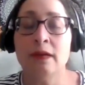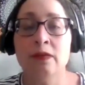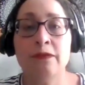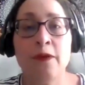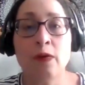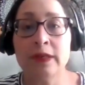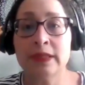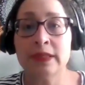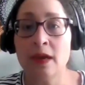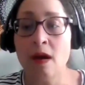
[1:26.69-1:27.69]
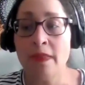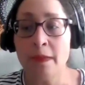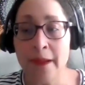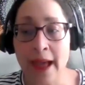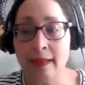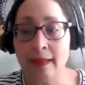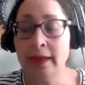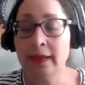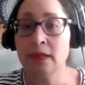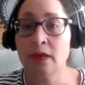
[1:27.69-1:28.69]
focusing on the balance,